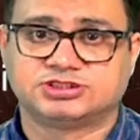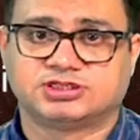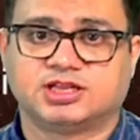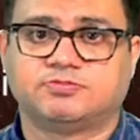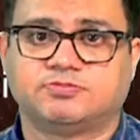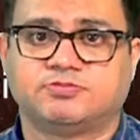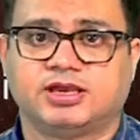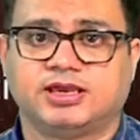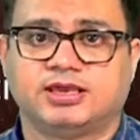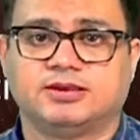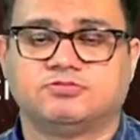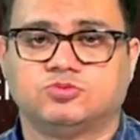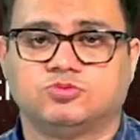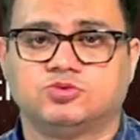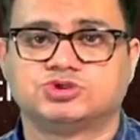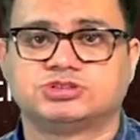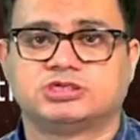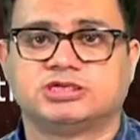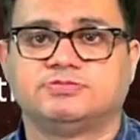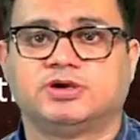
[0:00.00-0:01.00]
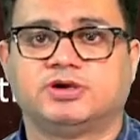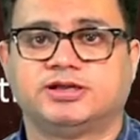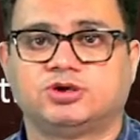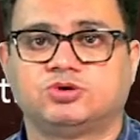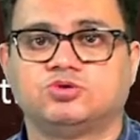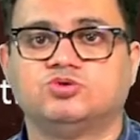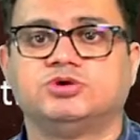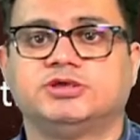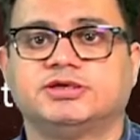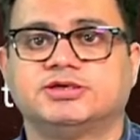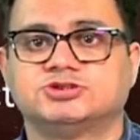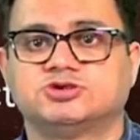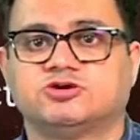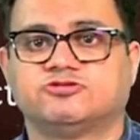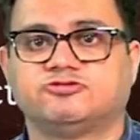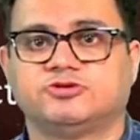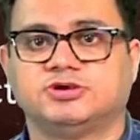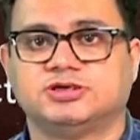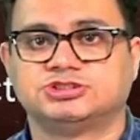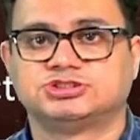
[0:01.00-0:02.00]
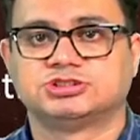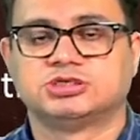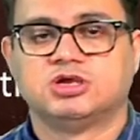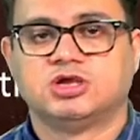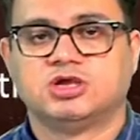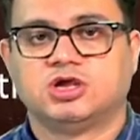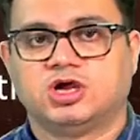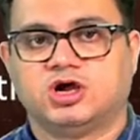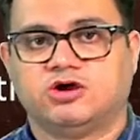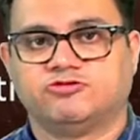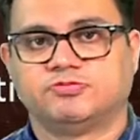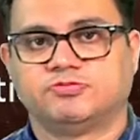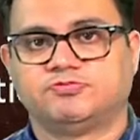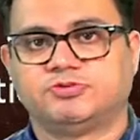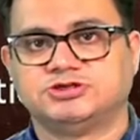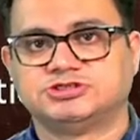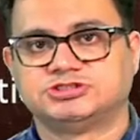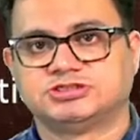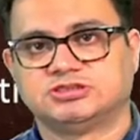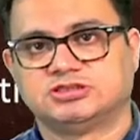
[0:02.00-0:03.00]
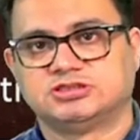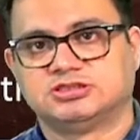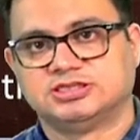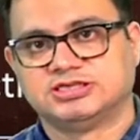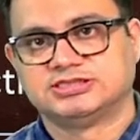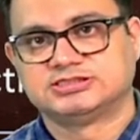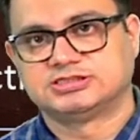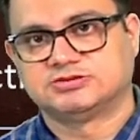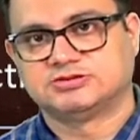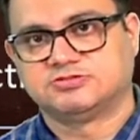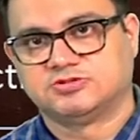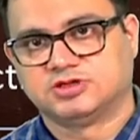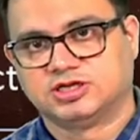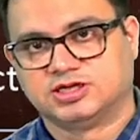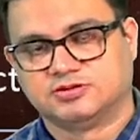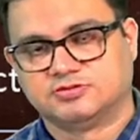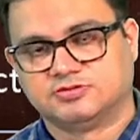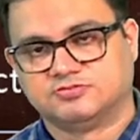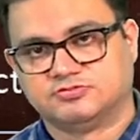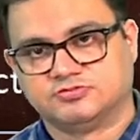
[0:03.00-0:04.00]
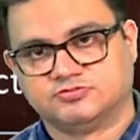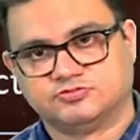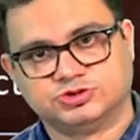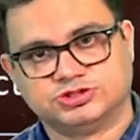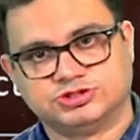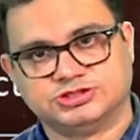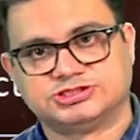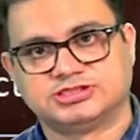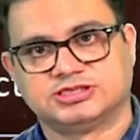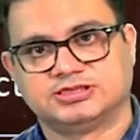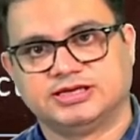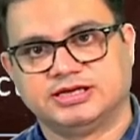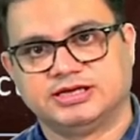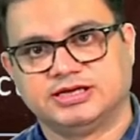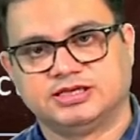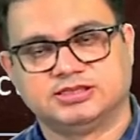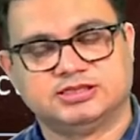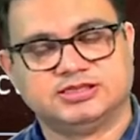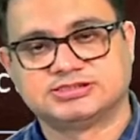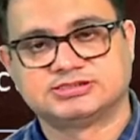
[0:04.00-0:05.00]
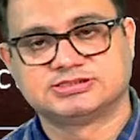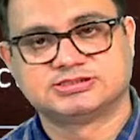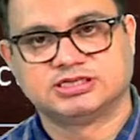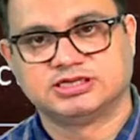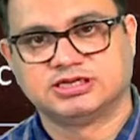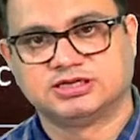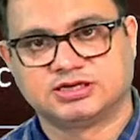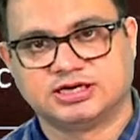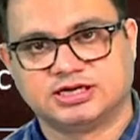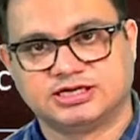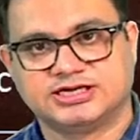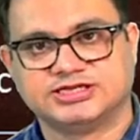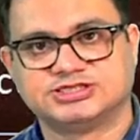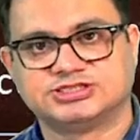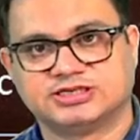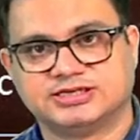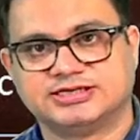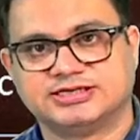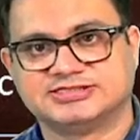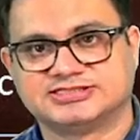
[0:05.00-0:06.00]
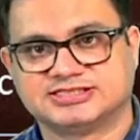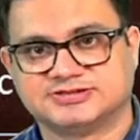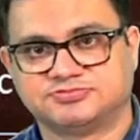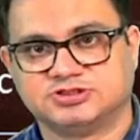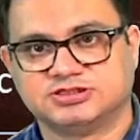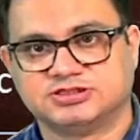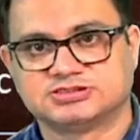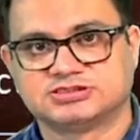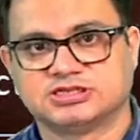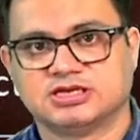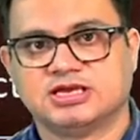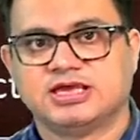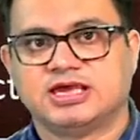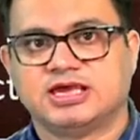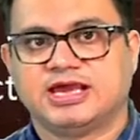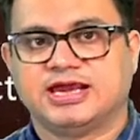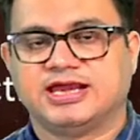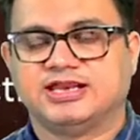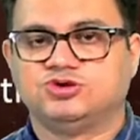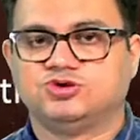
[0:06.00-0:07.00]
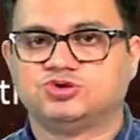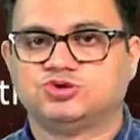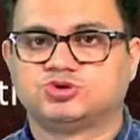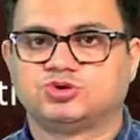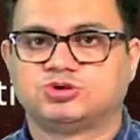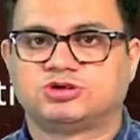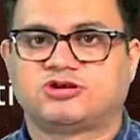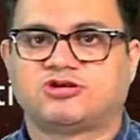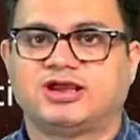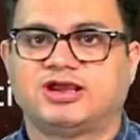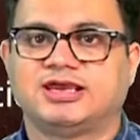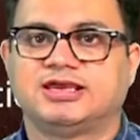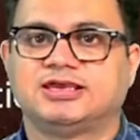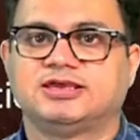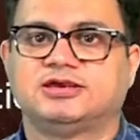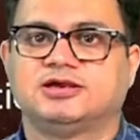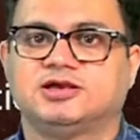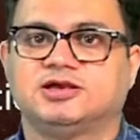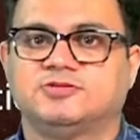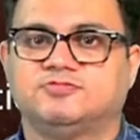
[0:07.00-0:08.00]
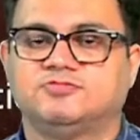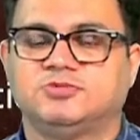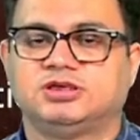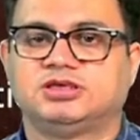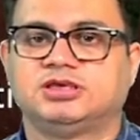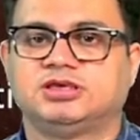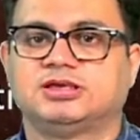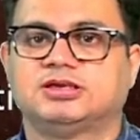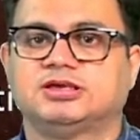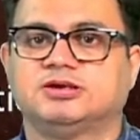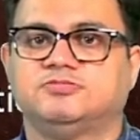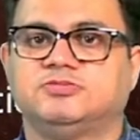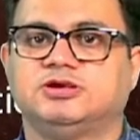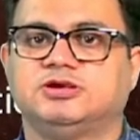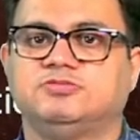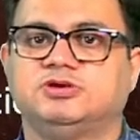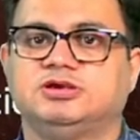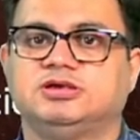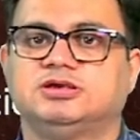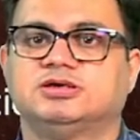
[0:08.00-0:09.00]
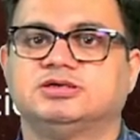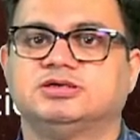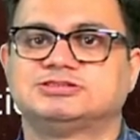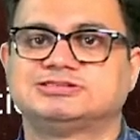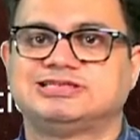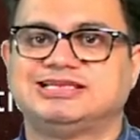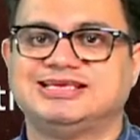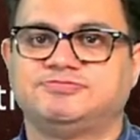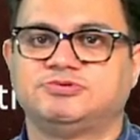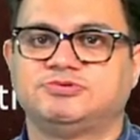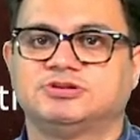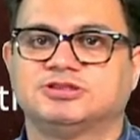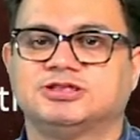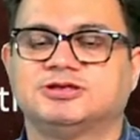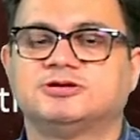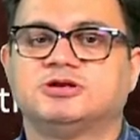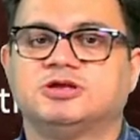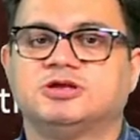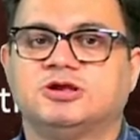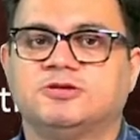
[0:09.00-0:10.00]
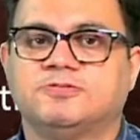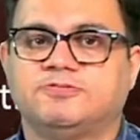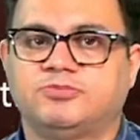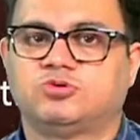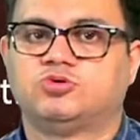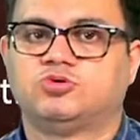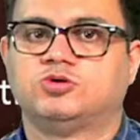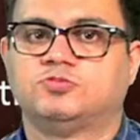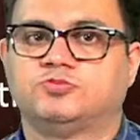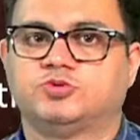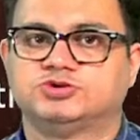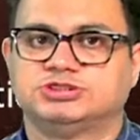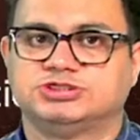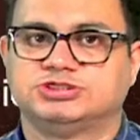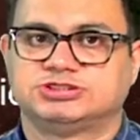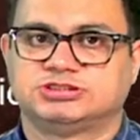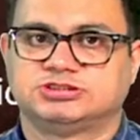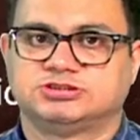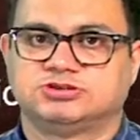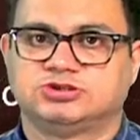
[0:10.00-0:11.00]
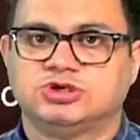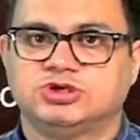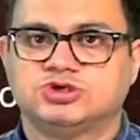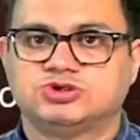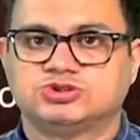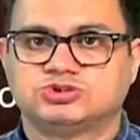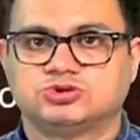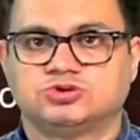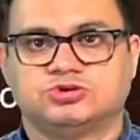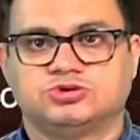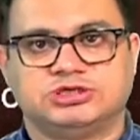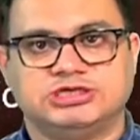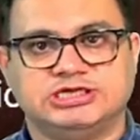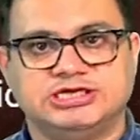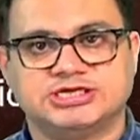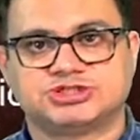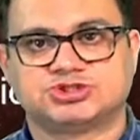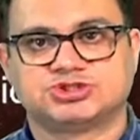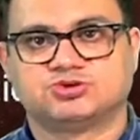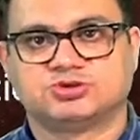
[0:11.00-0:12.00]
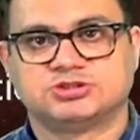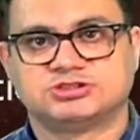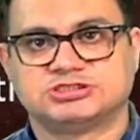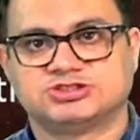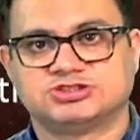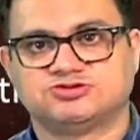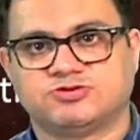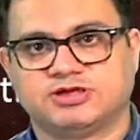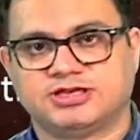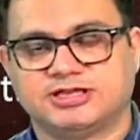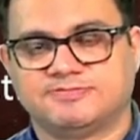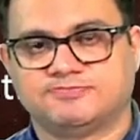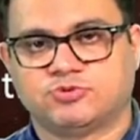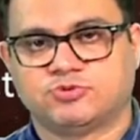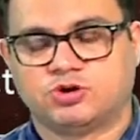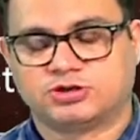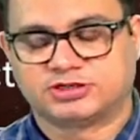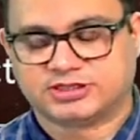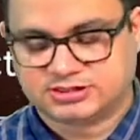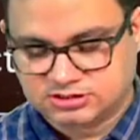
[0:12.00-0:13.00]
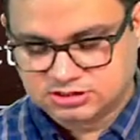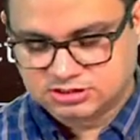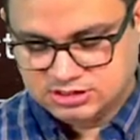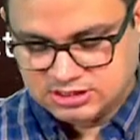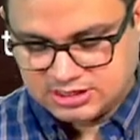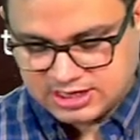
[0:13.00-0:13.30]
and by mostly by 2 years of age of the patient, this condition, it disappears, and you should try making a baby sleep in the prone position. So reassurance is very important.